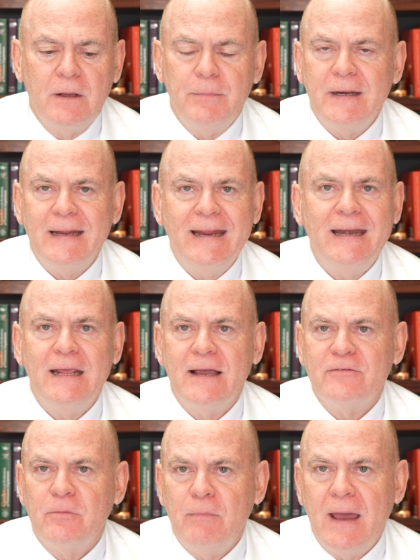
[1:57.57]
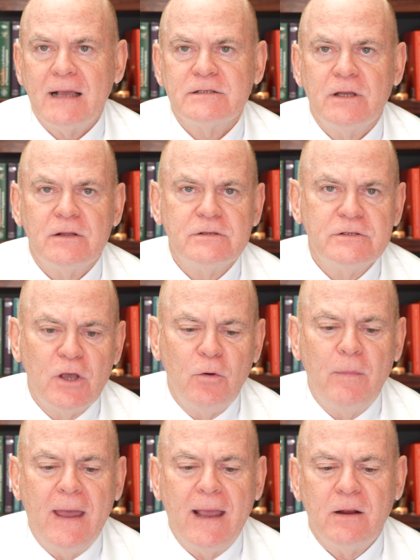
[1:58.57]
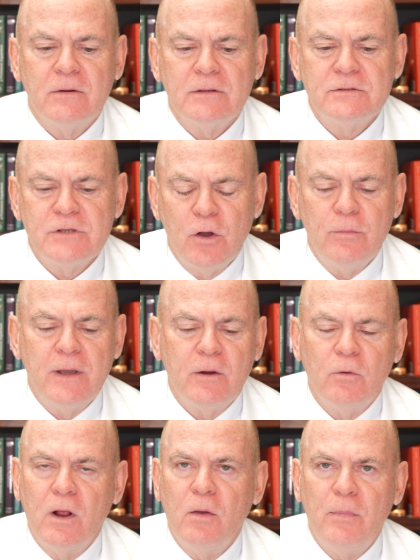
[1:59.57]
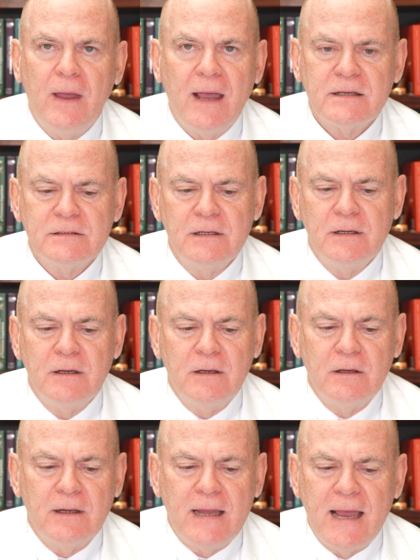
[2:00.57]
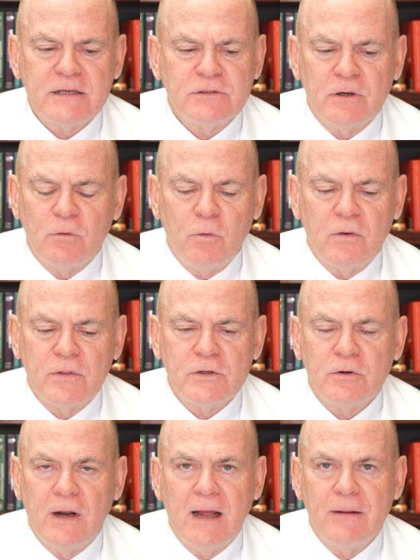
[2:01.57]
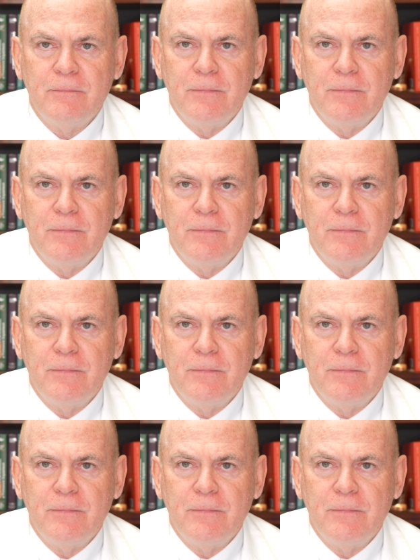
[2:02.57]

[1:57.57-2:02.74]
But any of them, Maxalt, Zomig, Relpax, Axart are worth a try.